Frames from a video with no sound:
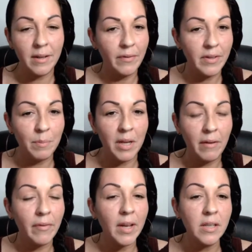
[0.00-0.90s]
If it's being
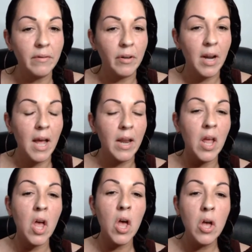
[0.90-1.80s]
effective or not.
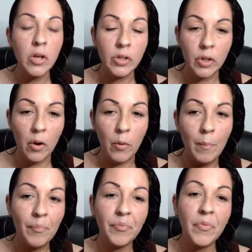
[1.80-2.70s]

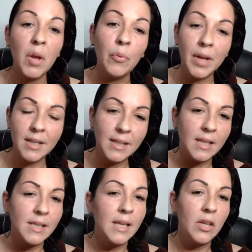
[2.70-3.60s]
So
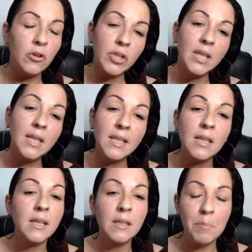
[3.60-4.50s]
reassessing, usually
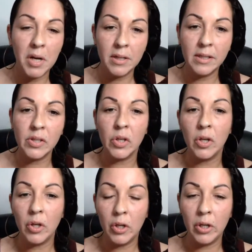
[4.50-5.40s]
6 months is a
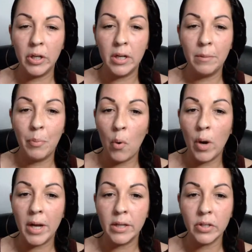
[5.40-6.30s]
good
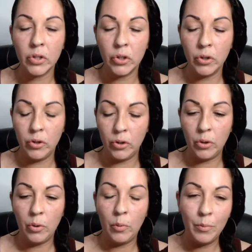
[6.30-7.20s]
point to
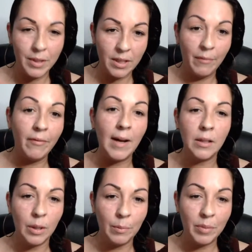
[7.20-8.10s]
do some
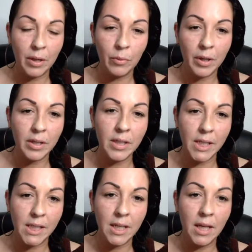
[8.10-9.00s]
follow-up blood work to
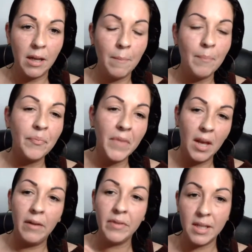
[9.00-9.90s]
see
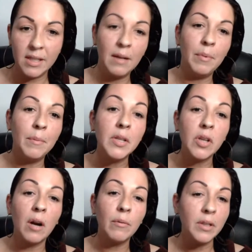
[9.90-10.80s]
if these supplements
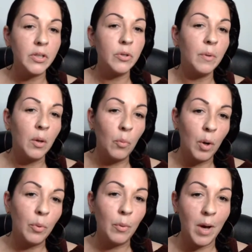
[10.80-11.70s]
are really doing
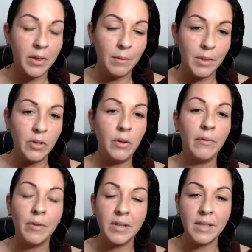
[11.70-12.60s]
what we want them to do,
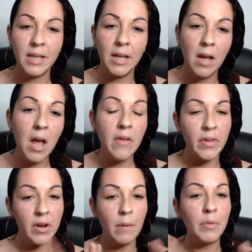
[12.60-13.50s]
if we're seeing
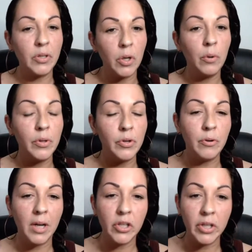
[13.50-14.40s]
the numbers go in the
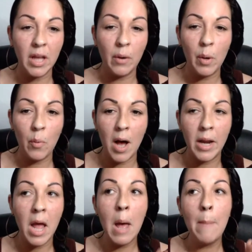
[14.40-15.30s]
direction that we
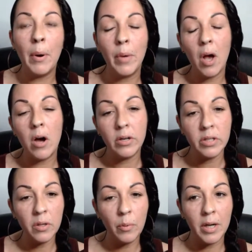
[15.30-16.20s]
want. But we
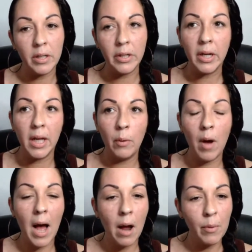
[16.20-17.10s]
also want to look at, well,
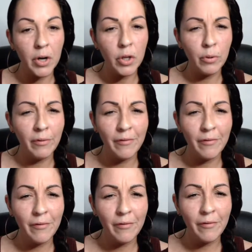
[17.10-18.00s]
how are you
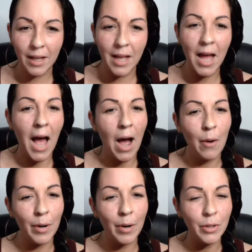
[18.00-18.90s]
feeling?
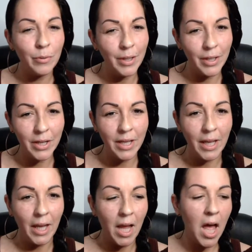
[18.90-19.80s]
How are you
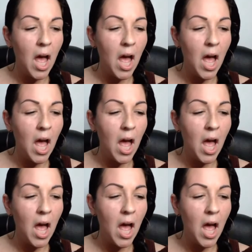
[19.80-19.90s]
looking?